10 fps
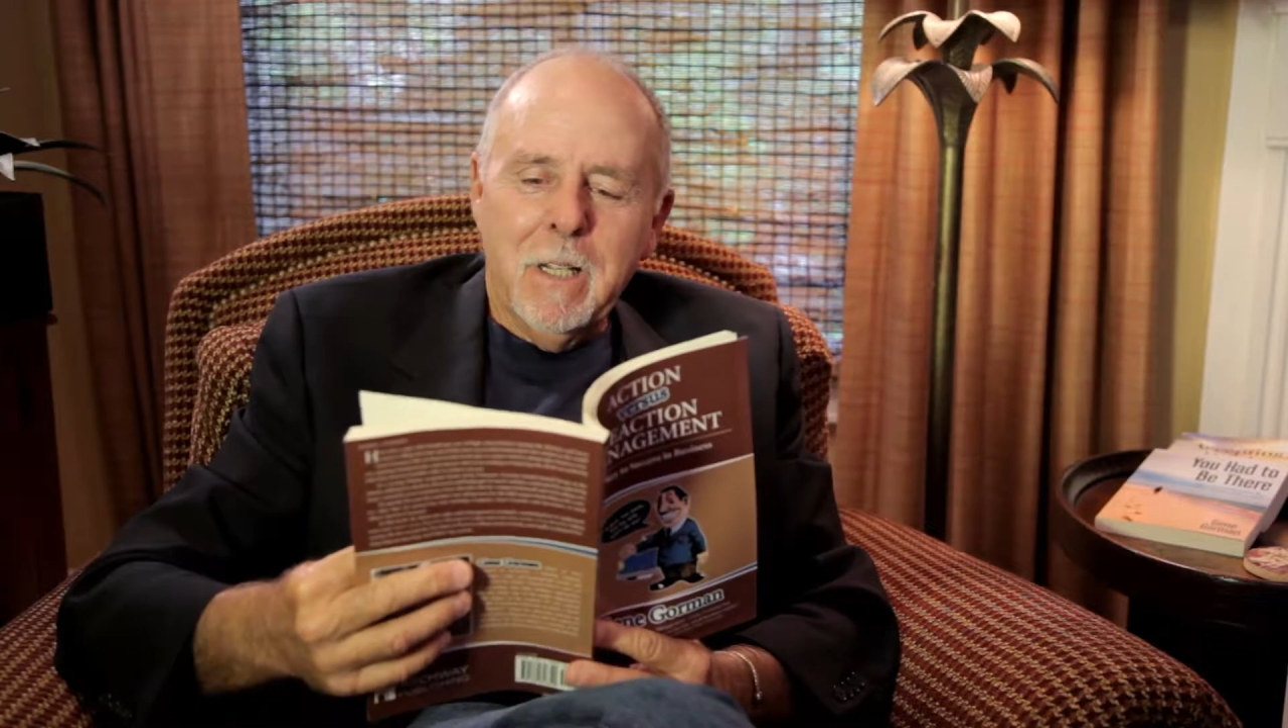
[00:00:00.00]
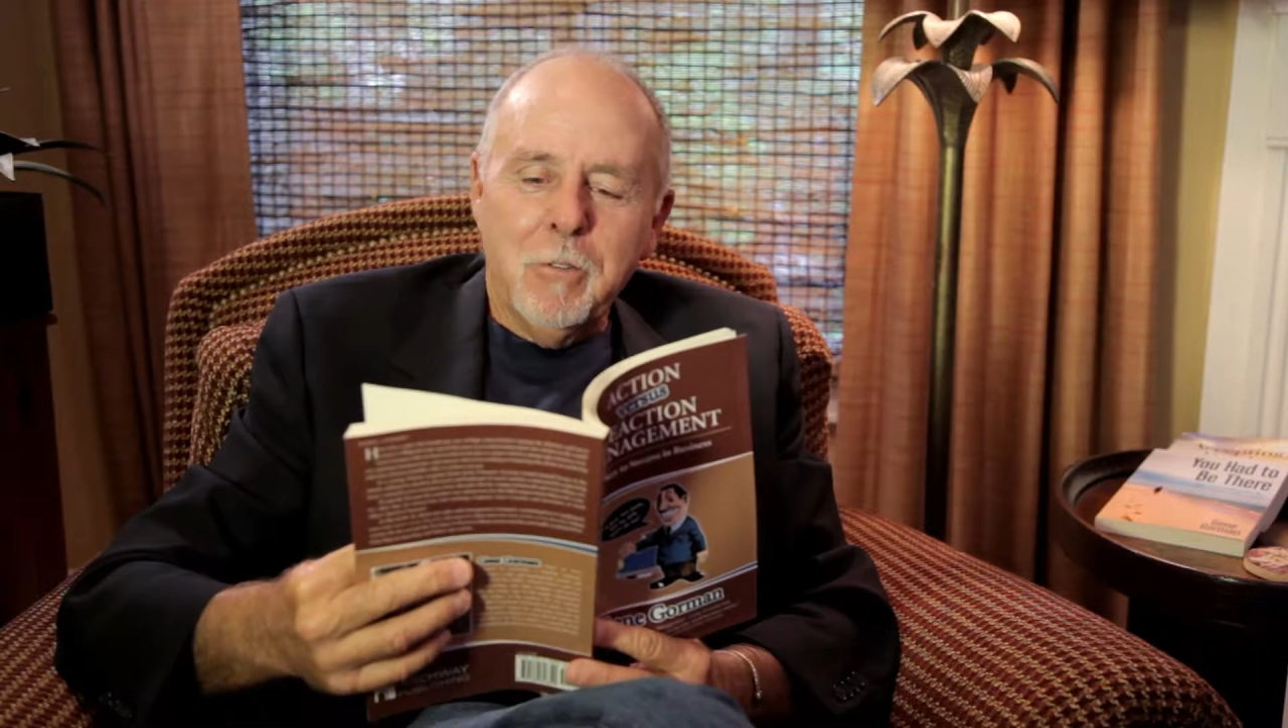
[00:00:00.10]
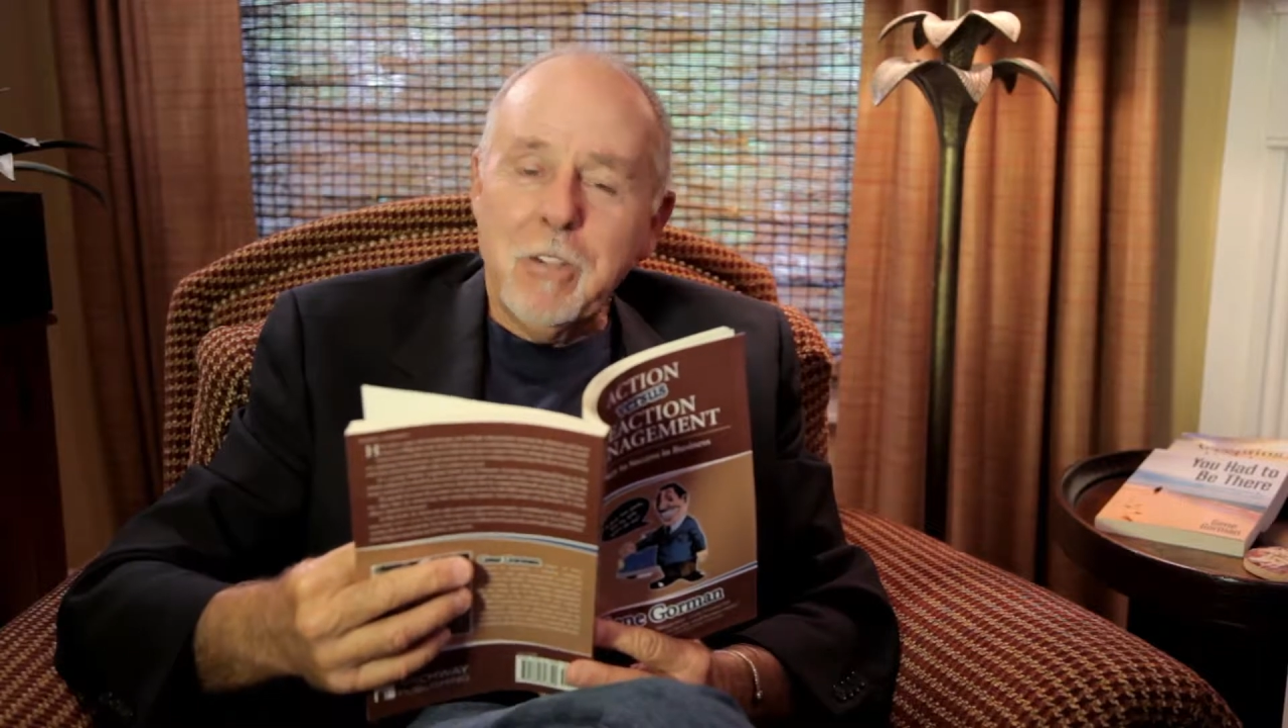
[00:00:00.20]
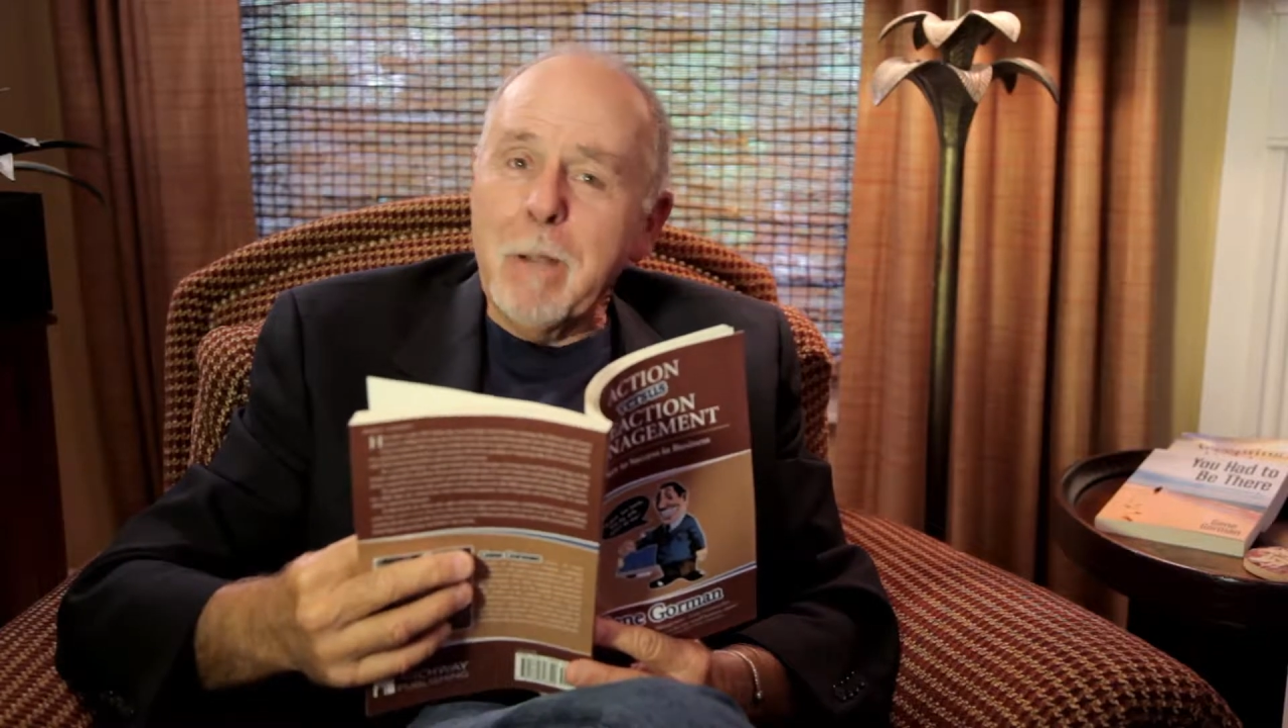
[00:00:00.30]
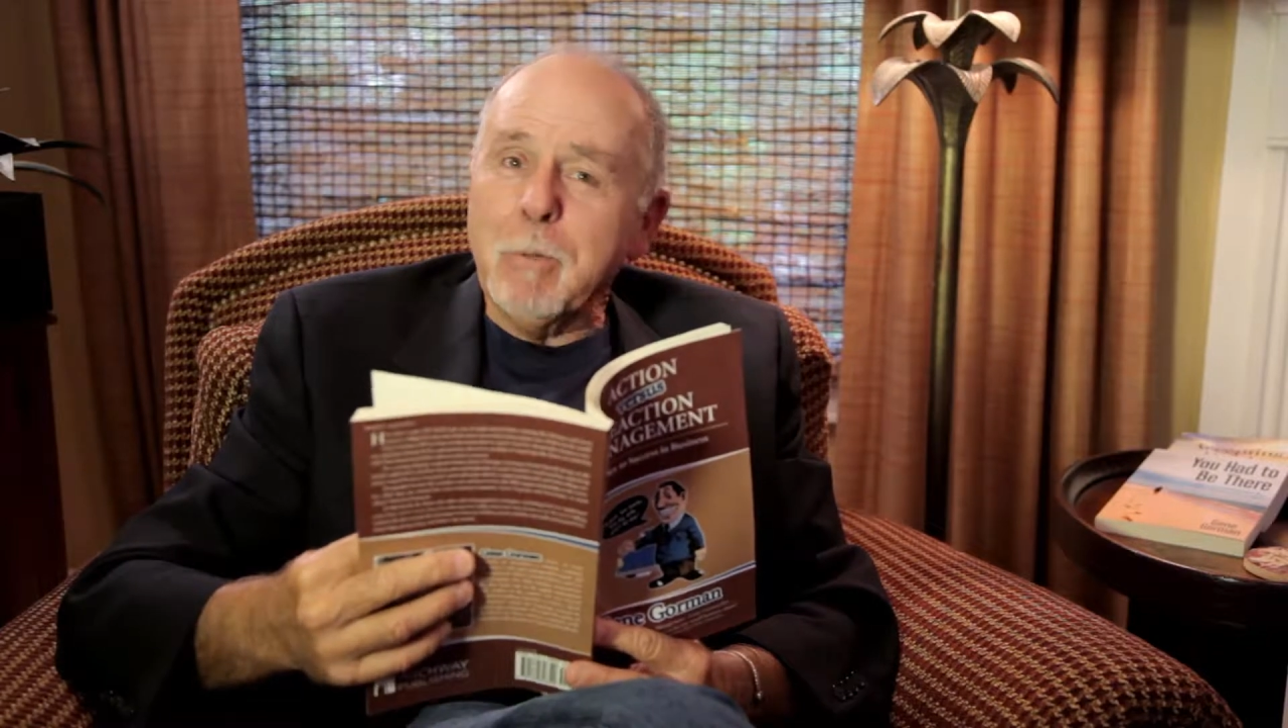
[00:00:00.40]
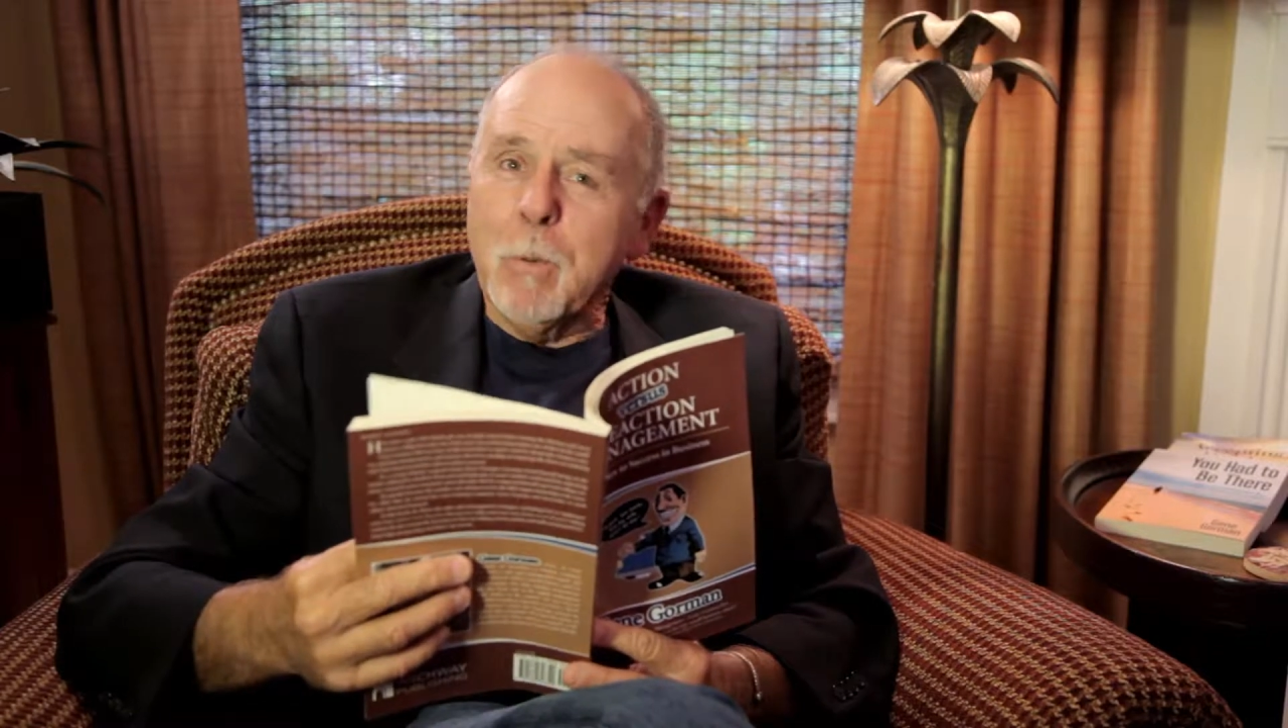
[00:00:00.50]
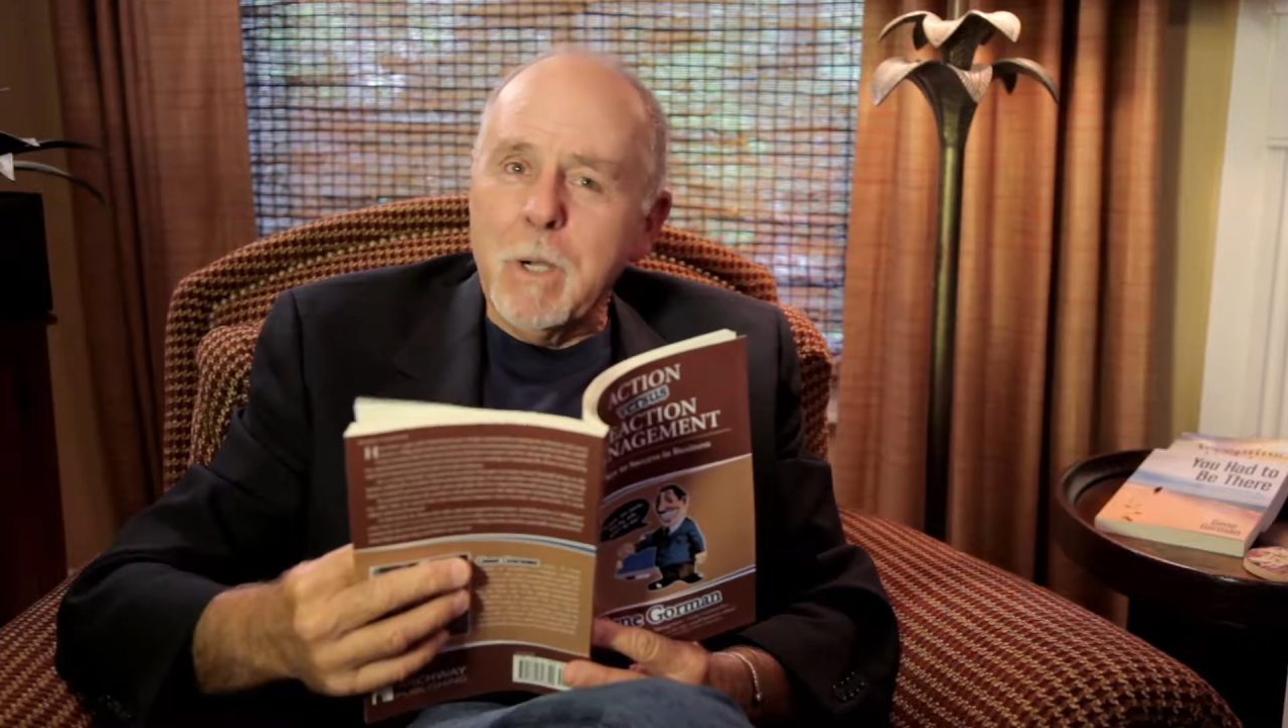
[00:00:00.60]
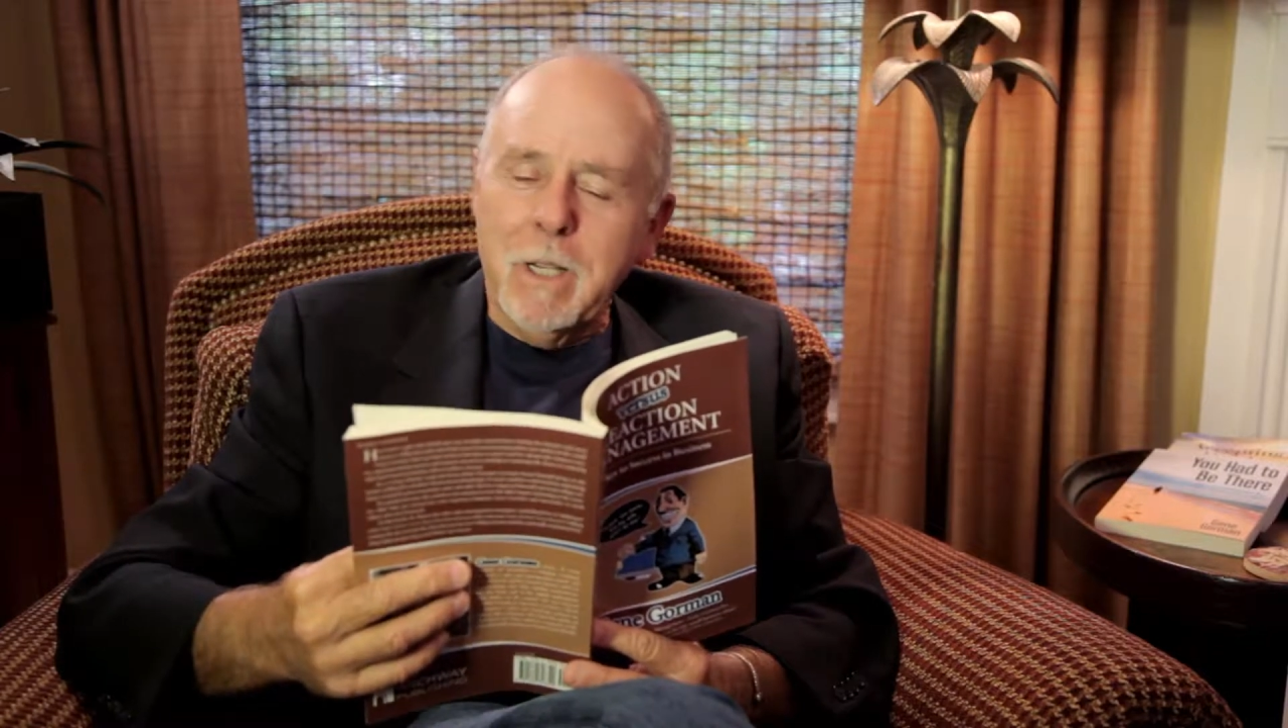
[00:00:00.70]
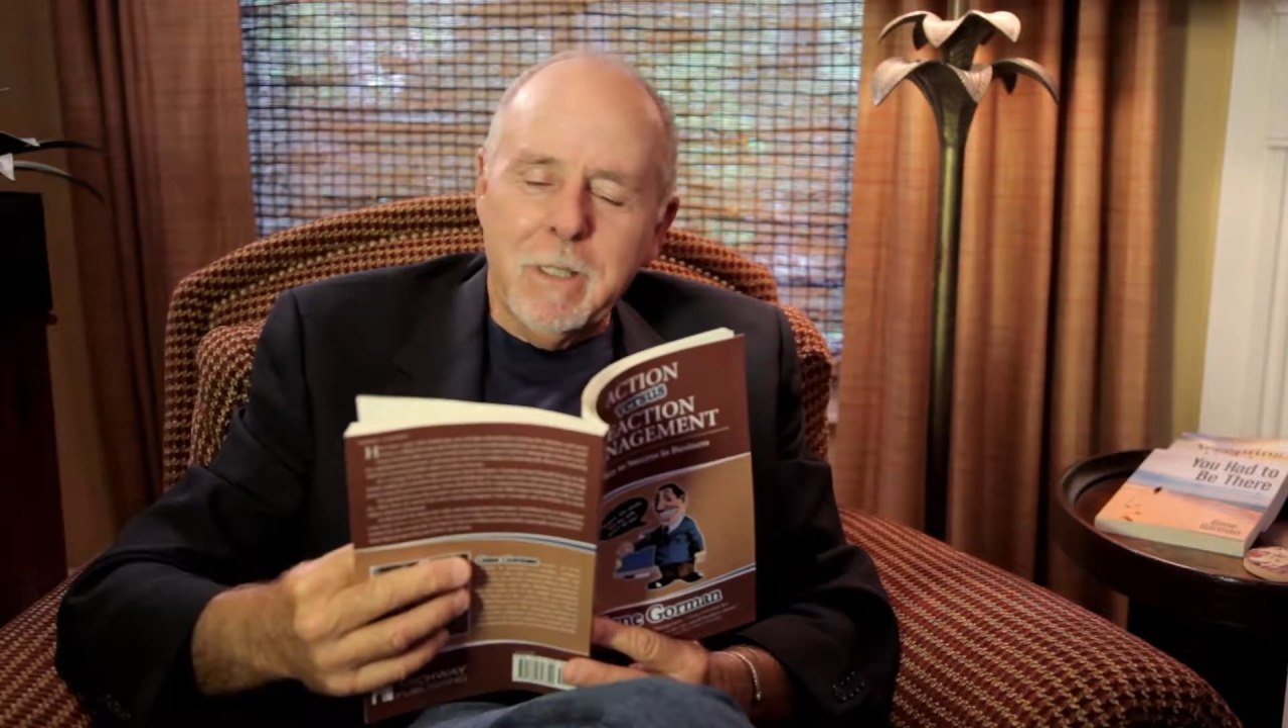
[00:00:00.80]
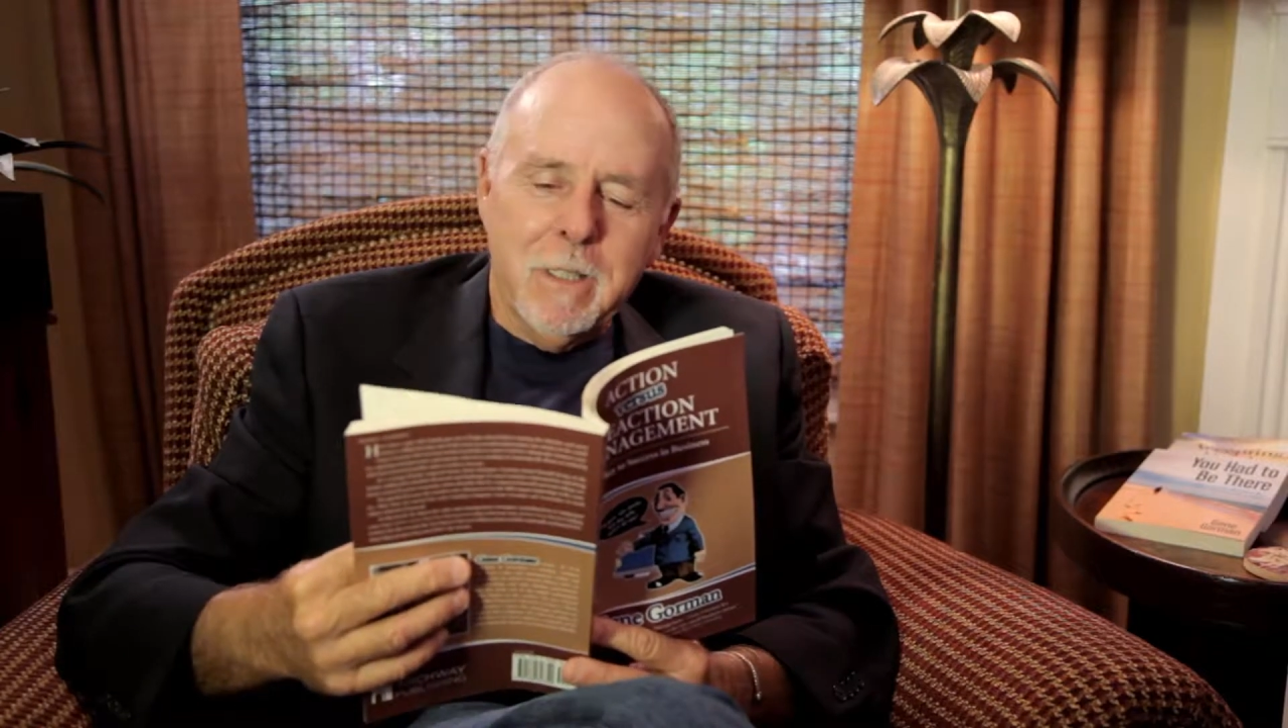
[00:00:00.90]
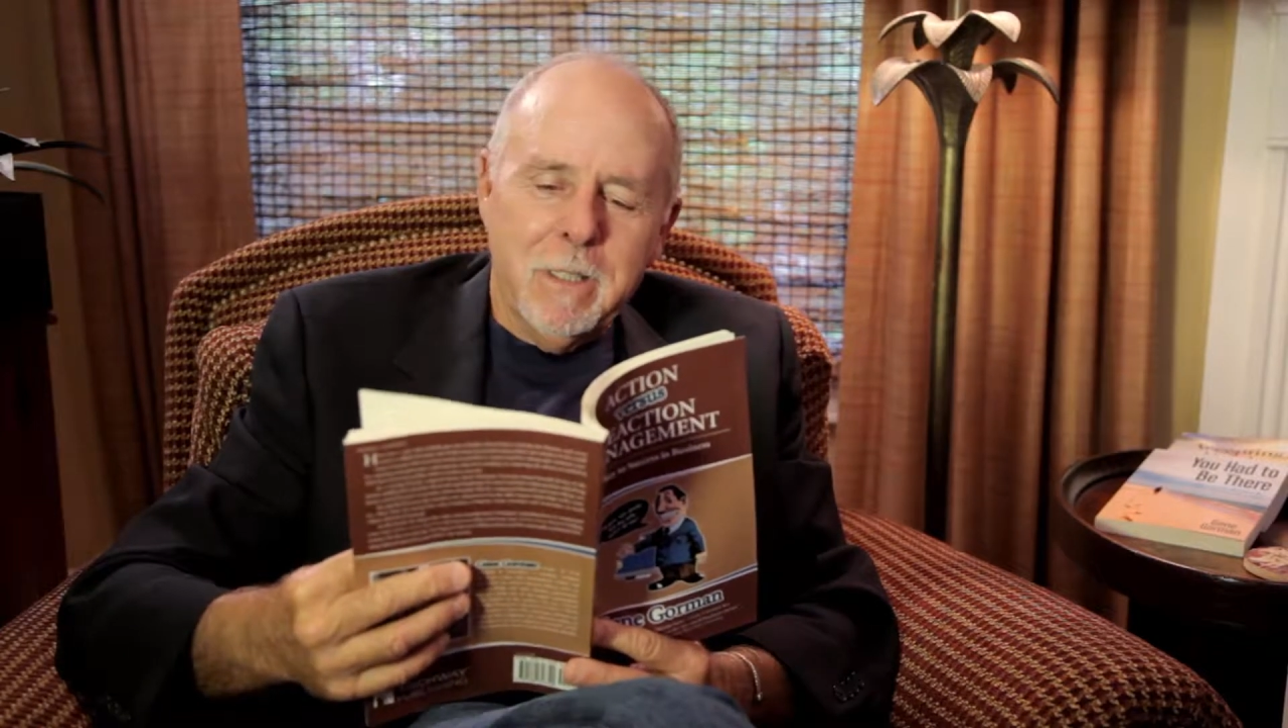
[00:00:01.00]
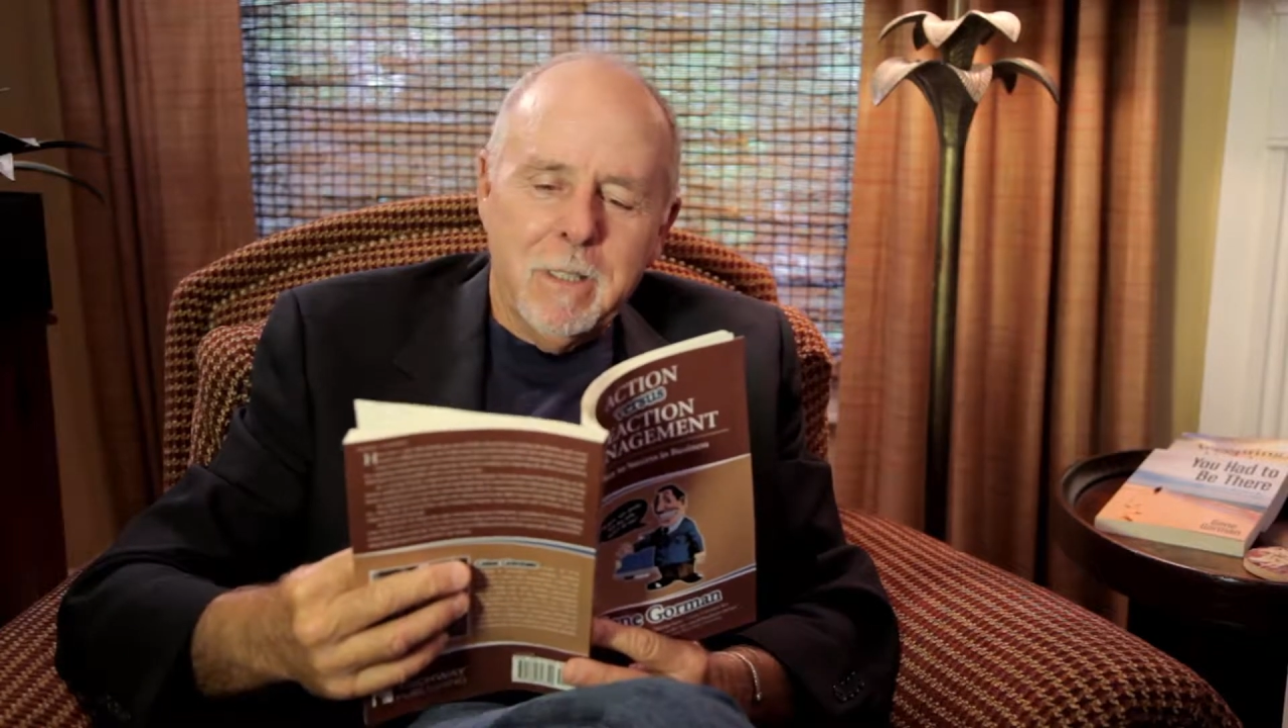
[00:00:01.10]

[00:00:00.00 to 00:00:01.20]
Chapter 1,